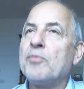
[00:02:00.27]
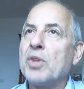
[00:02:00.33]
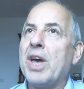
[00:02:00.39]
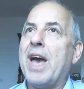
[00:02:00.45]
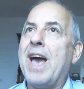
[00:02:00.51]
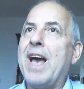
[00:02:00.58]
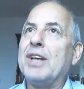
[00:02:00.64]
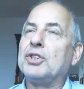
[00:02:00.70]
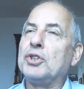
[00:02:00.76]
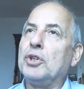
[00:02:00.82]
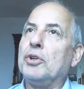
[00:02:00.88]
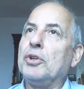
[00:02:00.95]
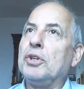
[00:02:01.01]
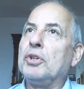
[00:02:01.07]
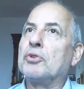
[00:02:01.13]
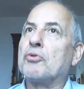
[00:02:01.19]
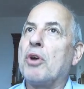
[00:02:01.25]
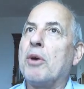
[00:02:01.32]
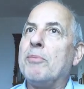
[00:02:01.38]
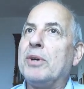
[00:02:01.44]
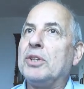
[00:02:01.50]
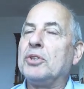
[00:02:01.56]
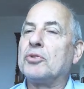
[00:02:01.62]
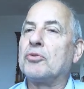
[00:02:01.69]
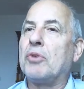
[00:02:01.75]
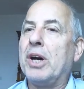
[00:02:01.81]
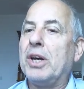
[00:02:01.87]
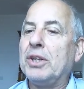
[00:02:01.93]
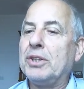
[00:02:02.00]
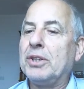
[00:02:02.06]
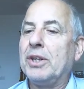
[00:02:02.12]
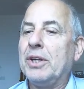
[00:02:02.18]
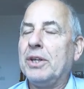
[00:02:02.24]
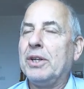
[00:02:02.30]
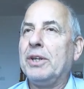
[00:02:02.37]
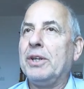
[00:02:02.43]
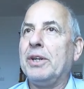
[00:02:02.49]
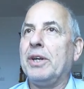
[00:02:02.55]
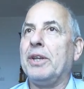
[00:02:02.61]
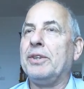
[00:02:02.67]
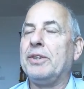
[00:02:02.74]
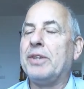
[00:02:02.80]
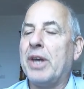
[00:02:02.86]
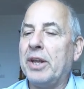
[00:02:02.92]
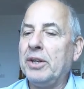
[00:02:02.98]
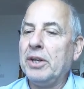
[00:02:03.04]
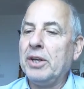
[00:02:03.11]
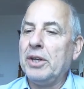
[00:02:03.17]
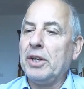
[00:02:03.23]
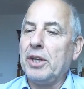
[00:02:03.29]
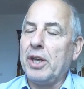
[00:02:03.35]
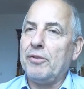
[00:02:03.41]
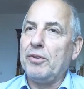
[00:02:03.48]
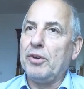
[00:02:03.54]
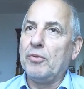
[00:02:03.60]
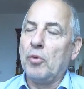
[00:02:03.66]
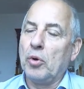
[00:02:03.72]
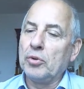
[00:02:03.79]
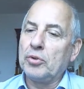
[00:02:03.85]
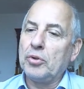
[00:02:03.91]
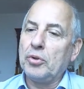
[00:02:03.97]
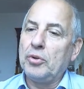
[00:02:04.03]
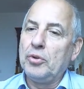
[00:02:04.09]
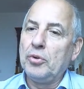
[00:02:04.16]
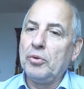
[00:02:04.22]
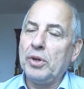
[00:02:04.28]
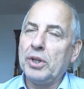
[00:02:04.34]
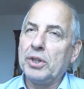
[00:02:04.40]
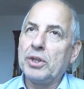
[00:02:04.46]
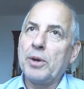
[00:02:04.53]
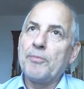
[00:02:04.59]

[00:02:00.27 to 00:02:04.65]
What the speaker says: as the increment, right? And then if we want to do it